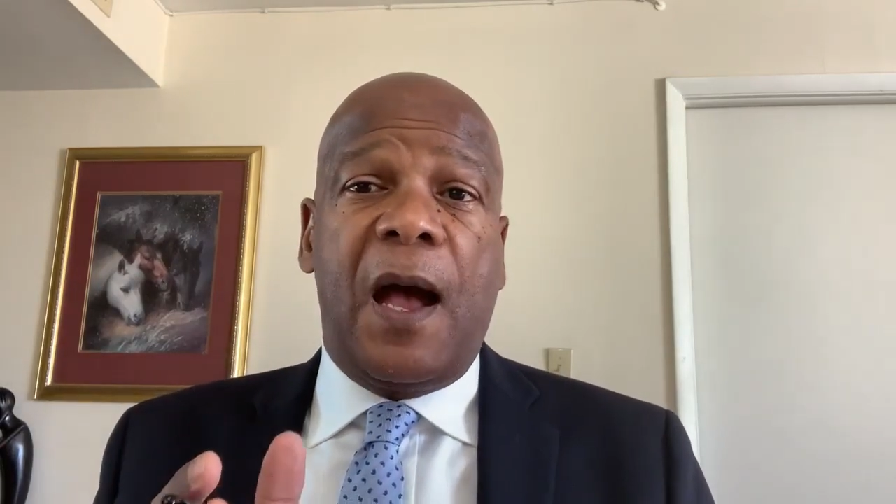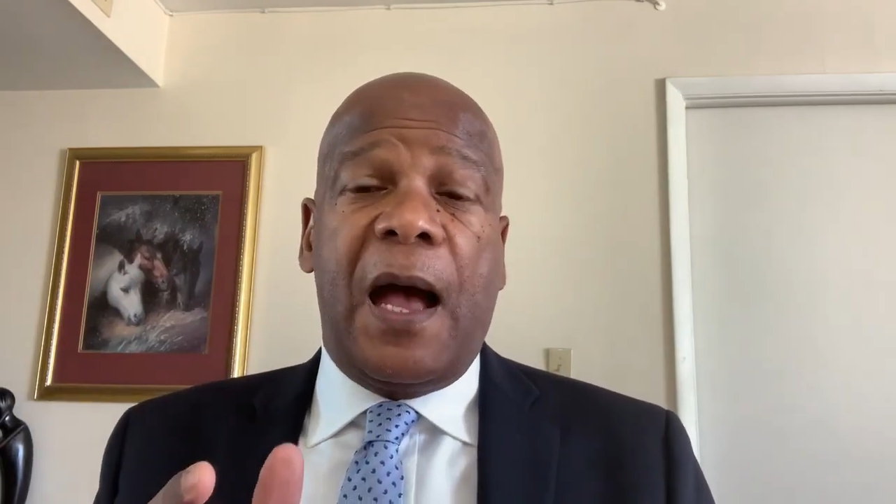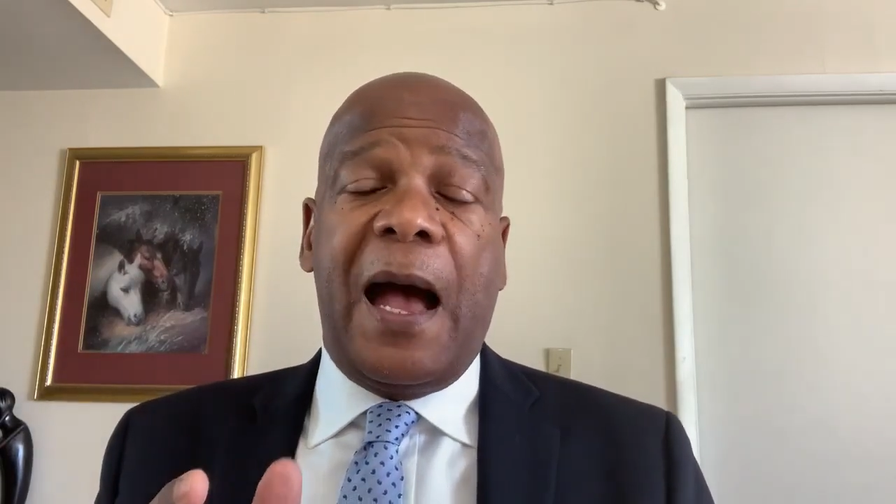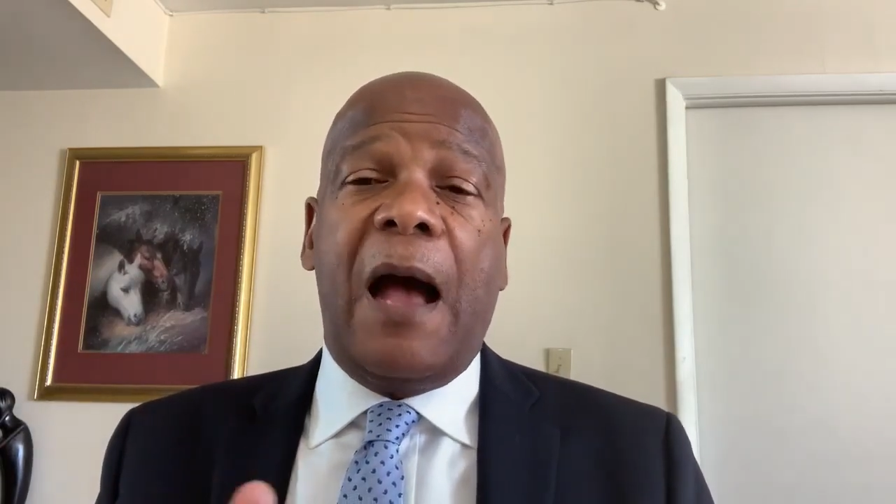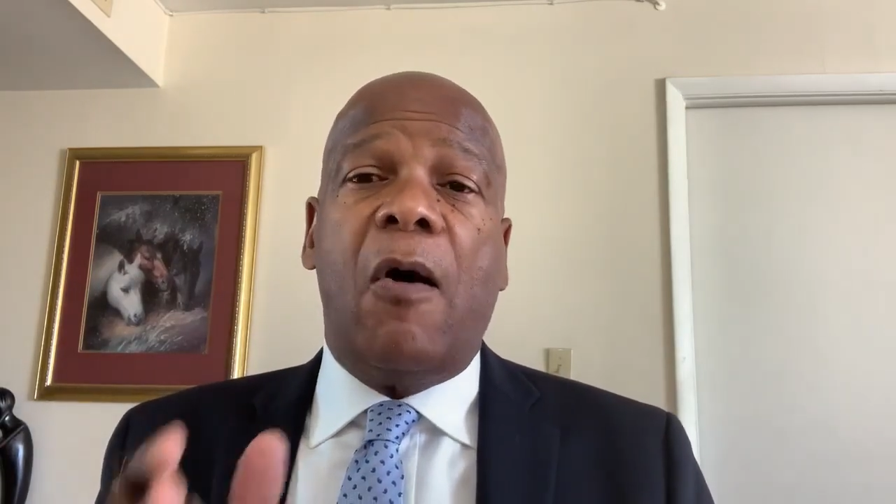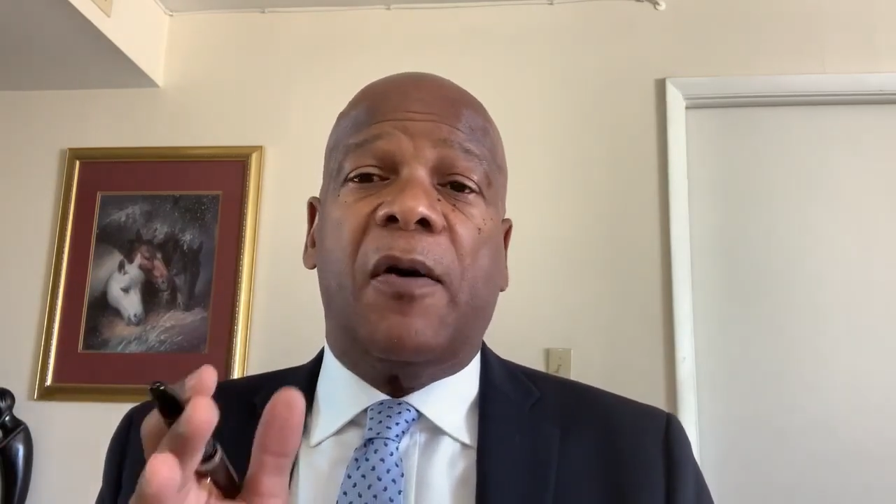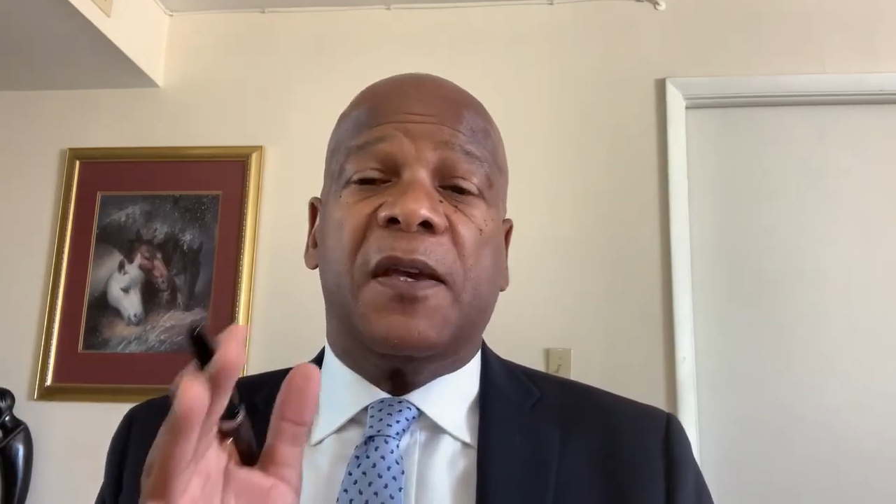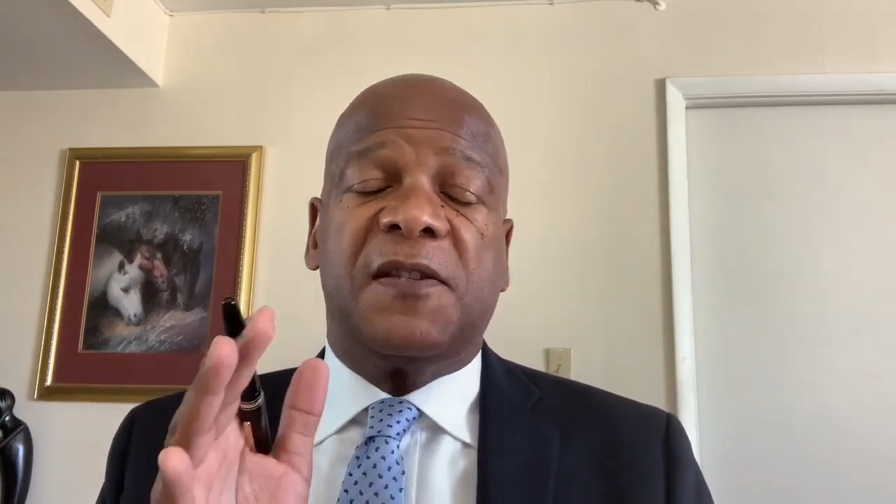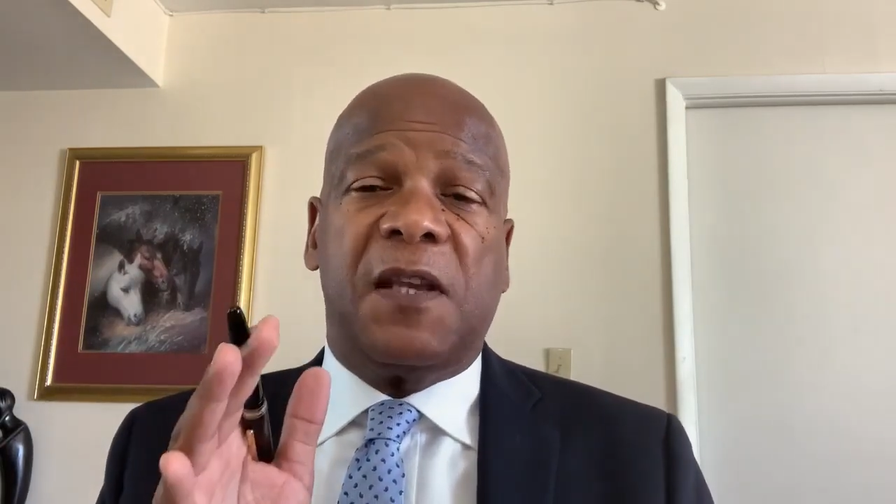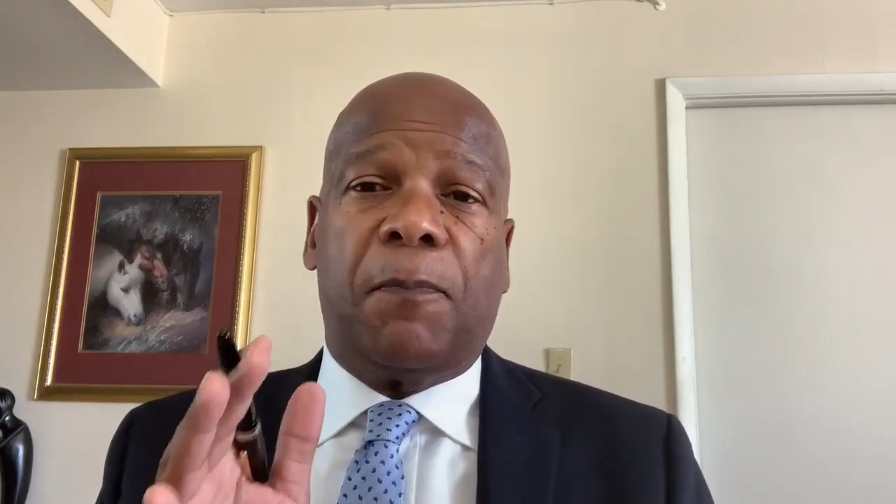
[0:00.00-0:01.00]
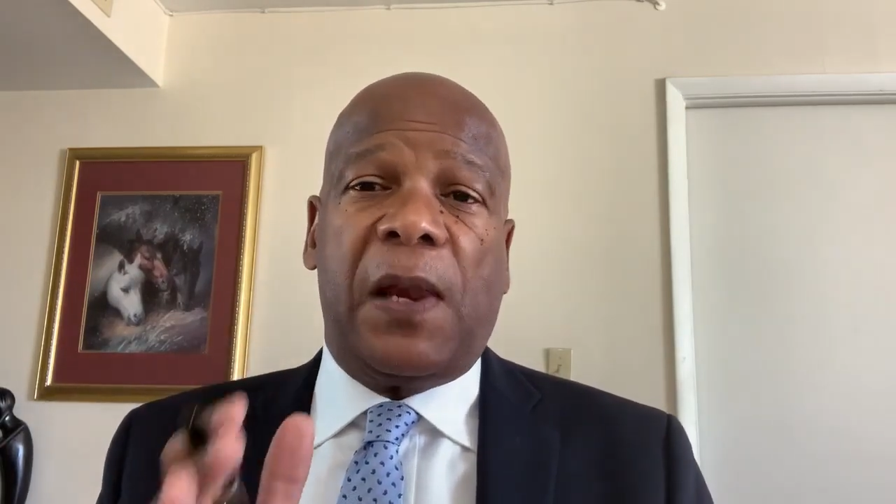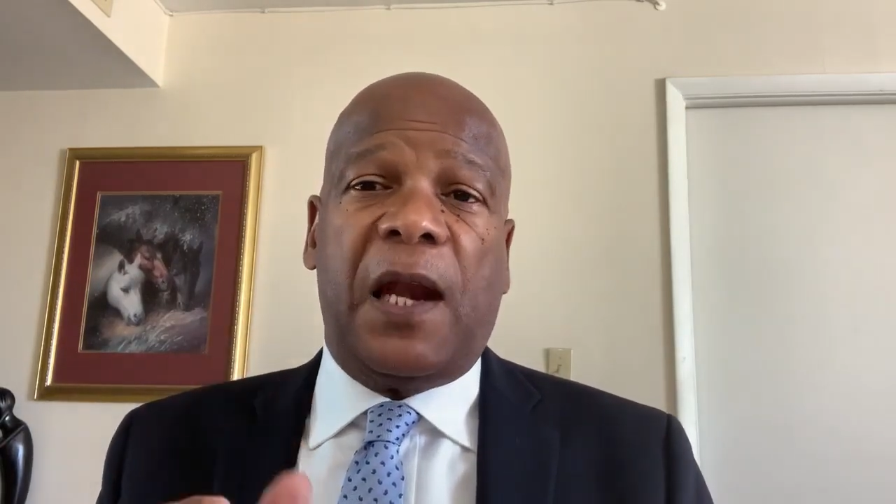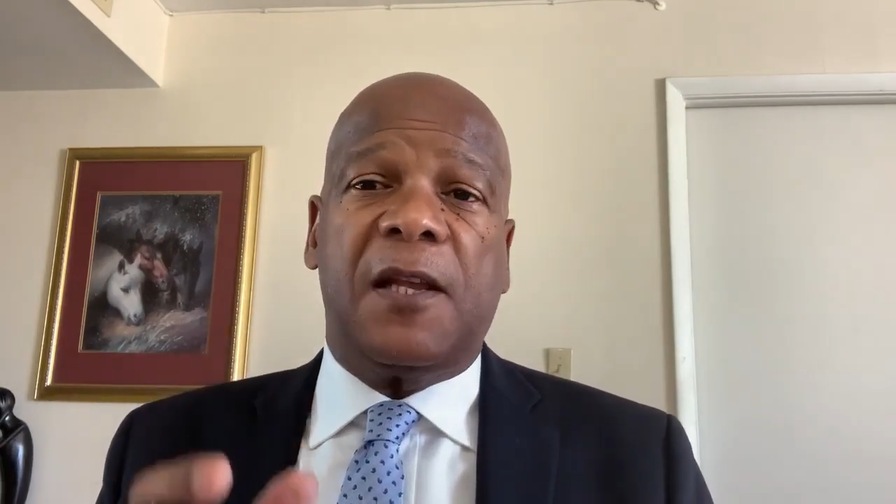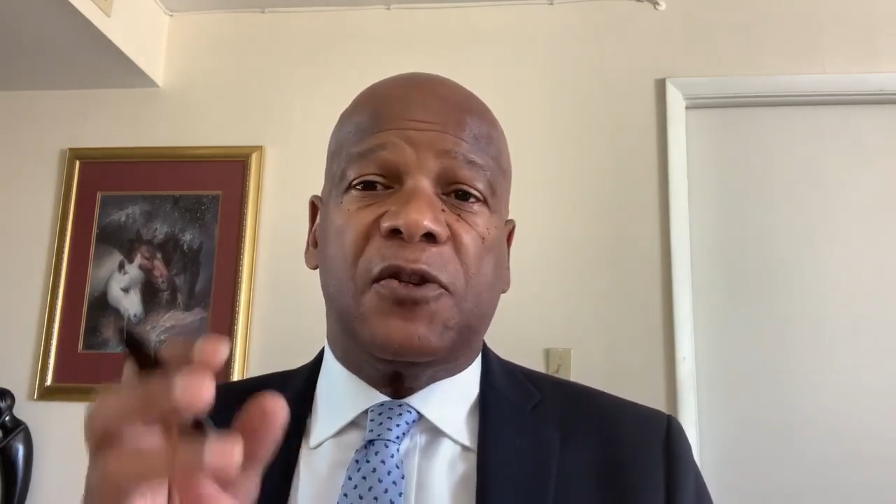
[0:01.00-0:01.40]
how is he planning